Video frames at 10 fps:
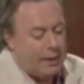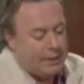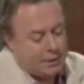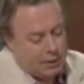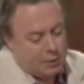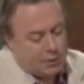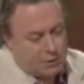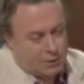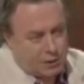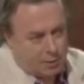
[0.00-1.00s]
is that he
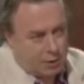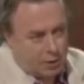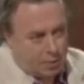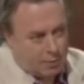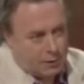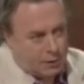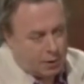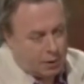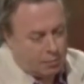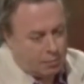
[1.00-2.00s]
uses the same terms,
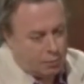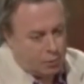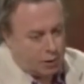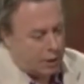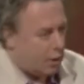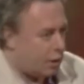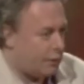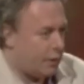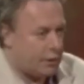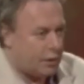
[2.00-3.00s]
again,
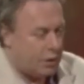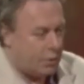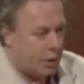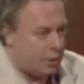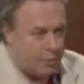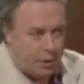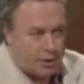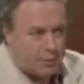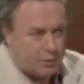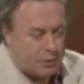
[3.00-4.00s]
unaffectedly, without
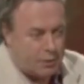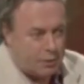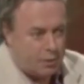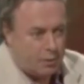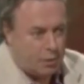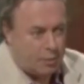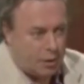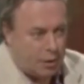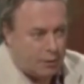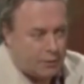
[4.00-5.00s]
embarrassment, about
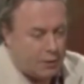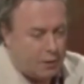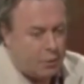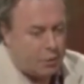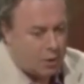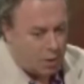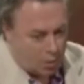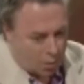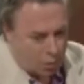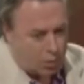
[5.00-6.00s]
love. So I thought,
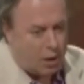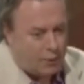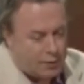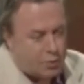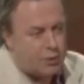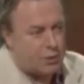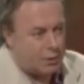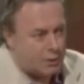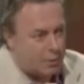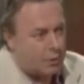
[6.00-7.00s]
well, love is always a
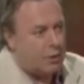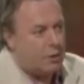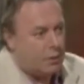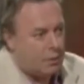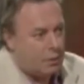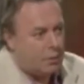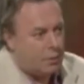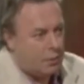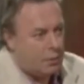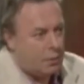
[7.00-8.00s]
good subject.
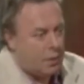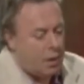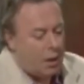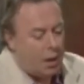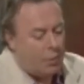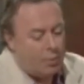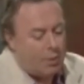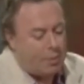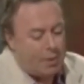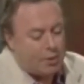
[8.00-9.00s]
And when
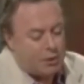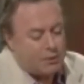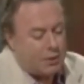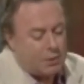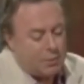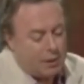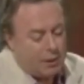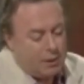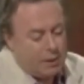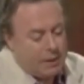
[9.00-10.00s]
my publisher said to
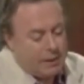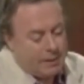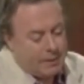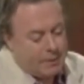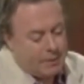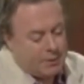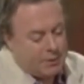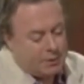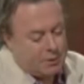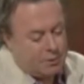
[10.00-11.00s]
me, there's